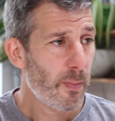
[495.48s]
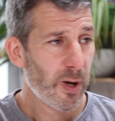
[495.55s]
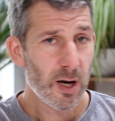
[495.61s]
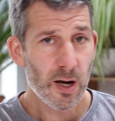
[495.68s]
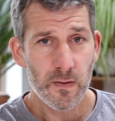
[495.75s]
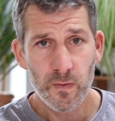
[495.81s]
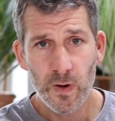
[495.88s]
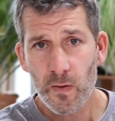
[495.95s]
but
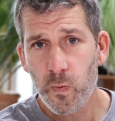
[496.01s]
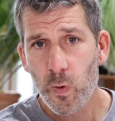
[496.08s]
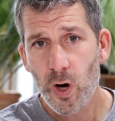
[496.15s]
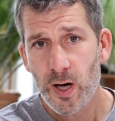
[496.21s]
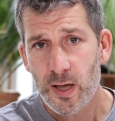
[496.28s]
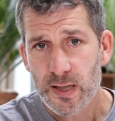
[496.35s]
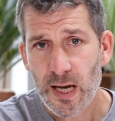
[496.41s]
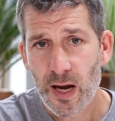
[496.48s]
I've, I've
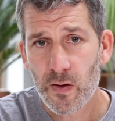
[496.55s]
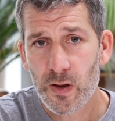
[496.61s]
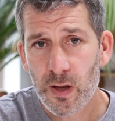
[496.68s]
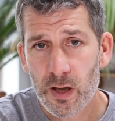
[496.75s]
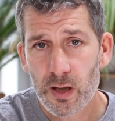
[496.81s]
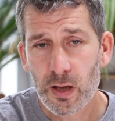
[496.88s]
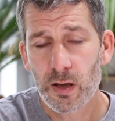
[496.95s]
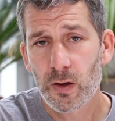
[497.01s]
worked out
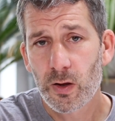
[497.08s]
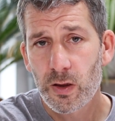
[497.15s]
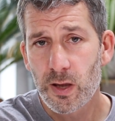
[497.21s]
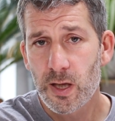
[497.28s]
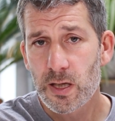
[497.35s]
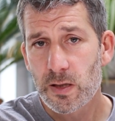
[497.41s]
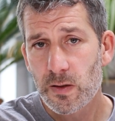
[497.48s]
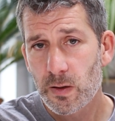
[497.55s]
that
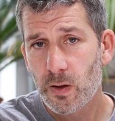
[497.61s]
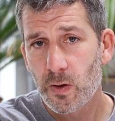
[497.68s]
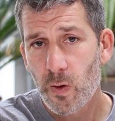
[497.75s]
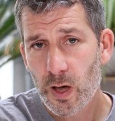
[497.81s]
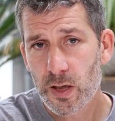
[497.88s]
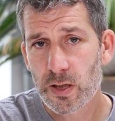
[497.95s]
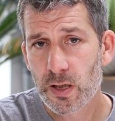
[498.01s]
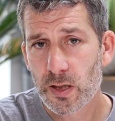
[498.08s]
these
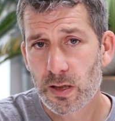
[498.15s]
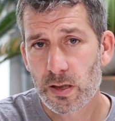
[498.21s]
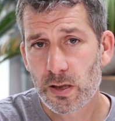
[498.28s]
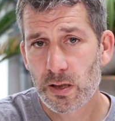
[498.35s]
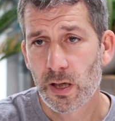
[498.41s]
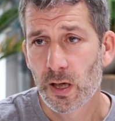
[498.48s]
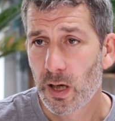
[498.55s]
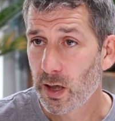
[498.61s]

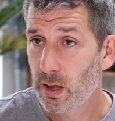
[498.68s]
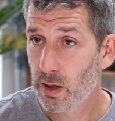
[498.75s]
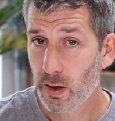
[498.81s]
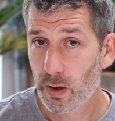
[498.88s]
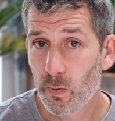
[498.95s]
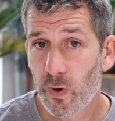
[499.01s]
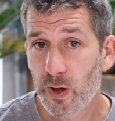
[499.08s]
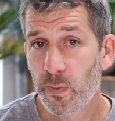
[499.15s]
questions, you
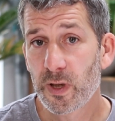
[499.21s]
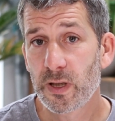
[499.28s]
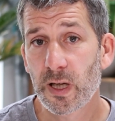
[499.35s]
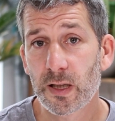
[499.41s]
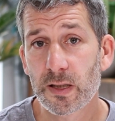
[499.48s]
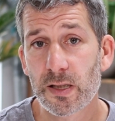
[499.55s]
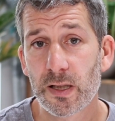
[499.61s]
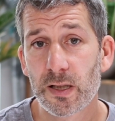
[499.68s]
know, that we
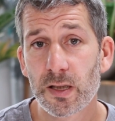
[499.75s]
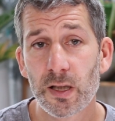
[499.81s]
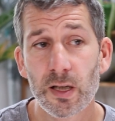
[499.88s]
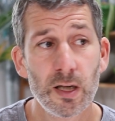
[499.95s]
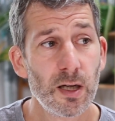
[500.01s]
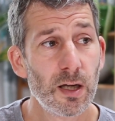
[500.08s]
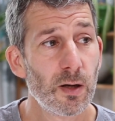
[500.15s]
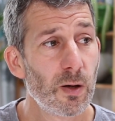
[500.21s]
predicted
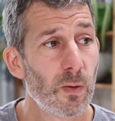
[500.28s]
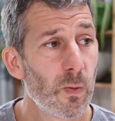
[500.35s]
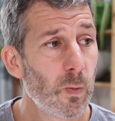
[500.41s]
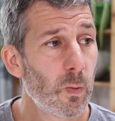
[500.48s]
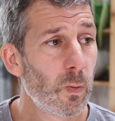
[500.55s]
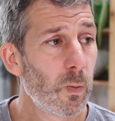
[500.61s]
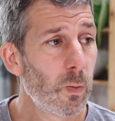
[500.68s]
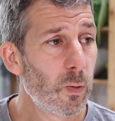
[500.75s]

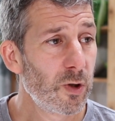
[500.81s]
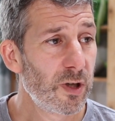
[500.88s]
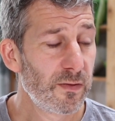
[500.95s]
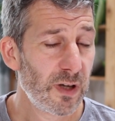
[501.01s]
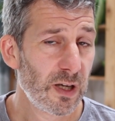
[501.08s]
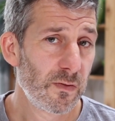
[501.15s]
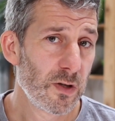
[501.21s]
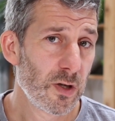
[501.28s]
would
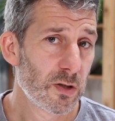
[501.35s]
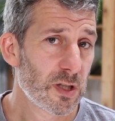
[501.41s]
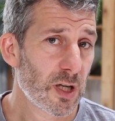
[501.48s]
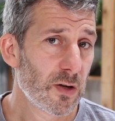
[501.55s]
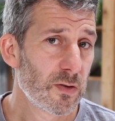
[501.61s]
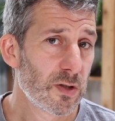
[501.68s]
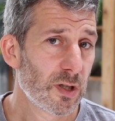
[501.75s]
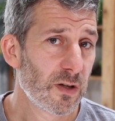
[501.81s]
have given you a
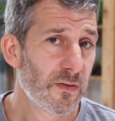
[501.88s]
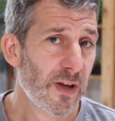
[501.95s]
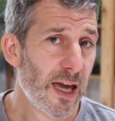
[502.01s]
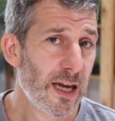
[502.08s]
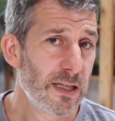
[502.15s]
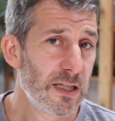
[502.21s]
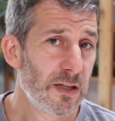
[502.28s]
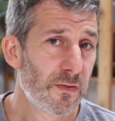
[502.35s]
total of
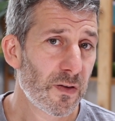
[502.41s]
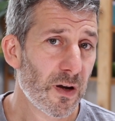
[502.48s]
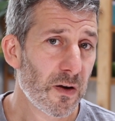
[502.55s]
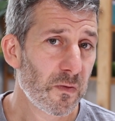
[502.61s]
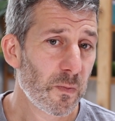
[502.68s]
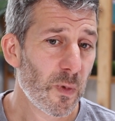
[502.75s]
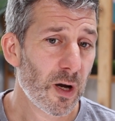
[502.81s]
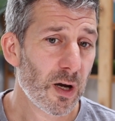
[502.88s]

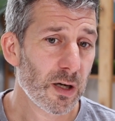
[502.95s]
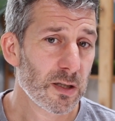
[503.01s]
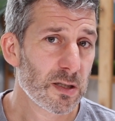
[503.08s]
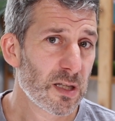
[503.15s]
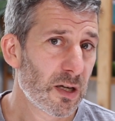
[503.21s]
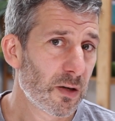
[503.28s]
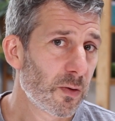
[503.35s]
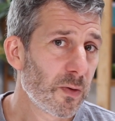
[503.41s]
eighty-five
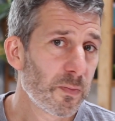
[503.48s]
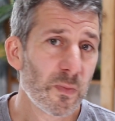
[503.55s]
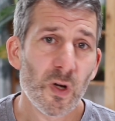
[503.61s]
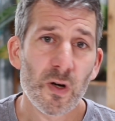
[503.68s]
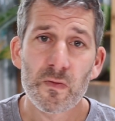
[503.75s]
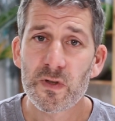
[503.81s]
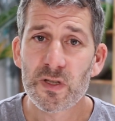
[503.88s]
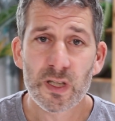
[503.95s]
marks. Now,
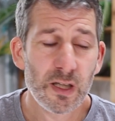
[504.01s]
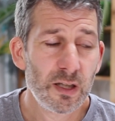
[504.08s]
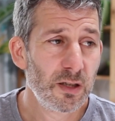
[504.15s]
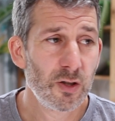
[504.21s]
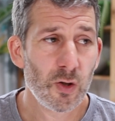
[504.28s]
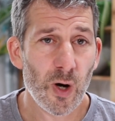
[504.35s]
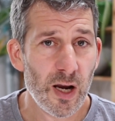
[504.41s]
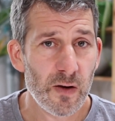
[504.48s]
obviously,
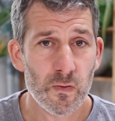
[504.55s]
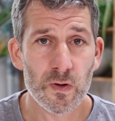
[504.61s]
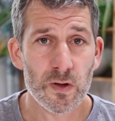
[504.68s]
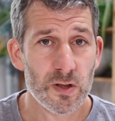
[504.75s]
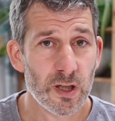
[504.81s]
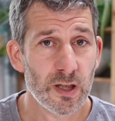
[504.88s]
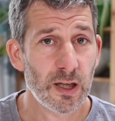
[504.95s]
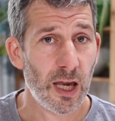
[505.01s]
not everyone
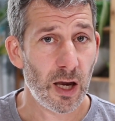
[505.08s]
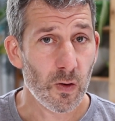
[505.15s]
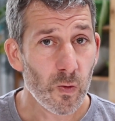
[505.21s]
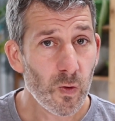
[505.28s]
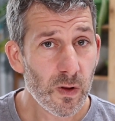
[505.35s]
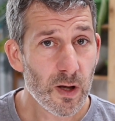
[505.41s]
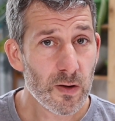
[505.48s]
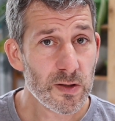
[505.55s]
is going to get
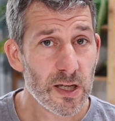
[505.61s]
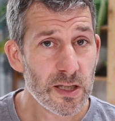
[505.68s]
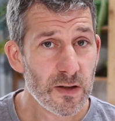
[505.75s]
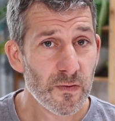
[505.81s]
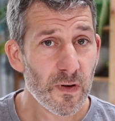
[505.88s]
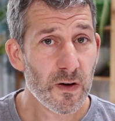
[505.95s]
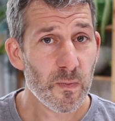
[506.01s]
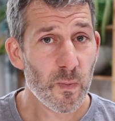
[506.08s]
all of those
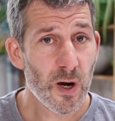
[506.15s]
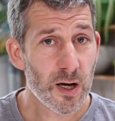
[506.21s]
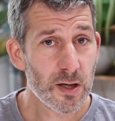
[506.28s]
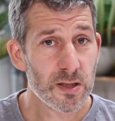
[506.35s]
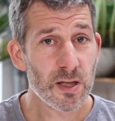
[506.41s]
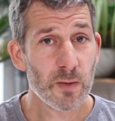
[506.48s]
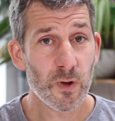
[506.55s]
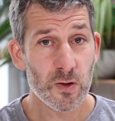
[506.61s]
eighty-five
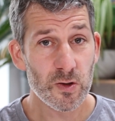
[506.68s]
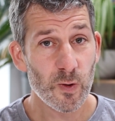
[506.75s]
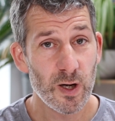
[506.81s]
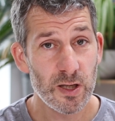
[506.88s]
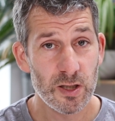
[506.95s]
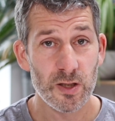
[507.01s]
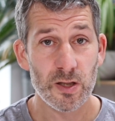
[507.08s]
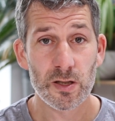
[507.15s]
marks. Some of those
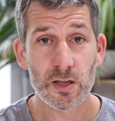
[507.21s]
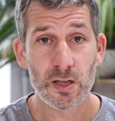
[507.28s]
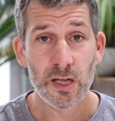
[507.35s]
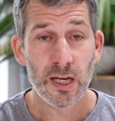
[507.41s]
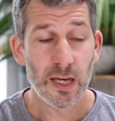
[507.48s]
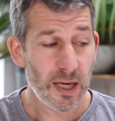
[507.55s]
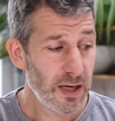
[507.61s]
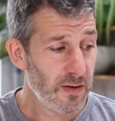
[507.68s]
questions,
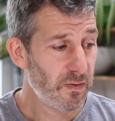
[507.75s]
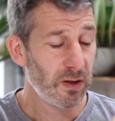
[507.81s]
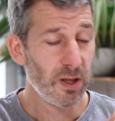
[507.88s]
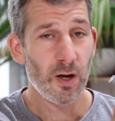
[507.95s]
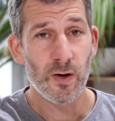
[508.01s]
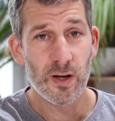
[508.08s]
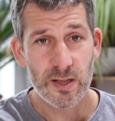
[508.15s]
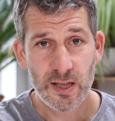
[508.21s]
even
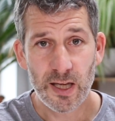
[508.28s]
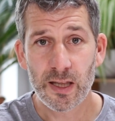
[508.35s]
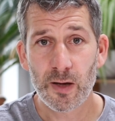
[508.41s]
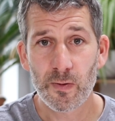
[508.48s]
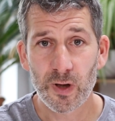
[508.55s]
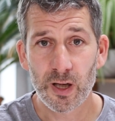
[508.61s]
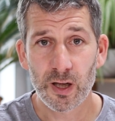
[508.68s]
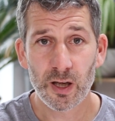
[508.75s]
though I said they
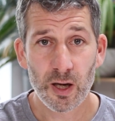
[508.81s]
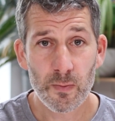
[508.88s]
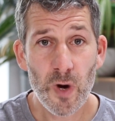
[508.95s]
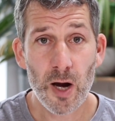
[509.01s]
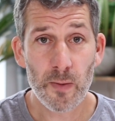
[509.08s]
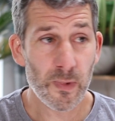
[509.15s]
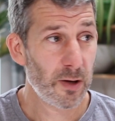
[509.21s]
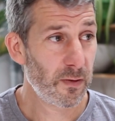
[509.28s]
were going to come
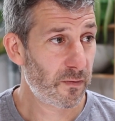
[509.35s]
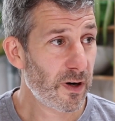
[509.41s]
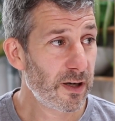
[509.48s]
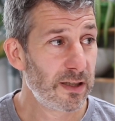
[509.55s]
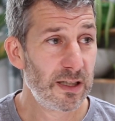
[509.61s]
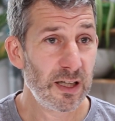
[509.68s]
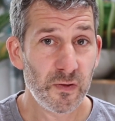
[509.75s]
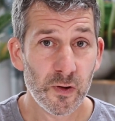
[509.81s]
up, they were
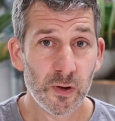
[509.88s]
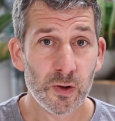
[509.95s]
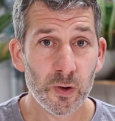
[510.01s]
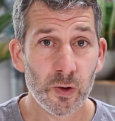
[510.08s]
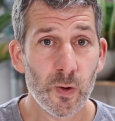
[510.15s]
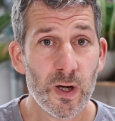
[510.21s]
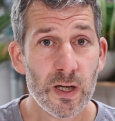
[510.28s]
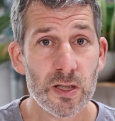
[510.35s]
very
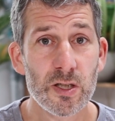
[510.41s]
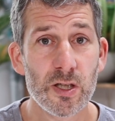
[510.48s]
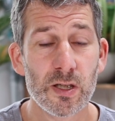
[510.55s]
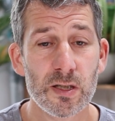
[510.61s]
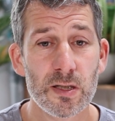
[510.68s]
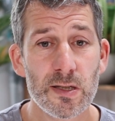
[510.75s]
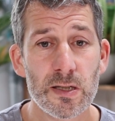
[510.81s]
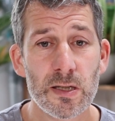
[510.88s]
difficult
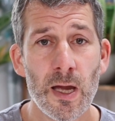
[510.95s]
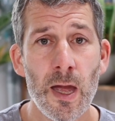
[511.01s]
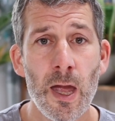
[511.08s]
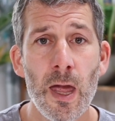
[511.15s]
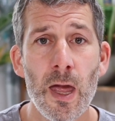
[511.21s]
questions.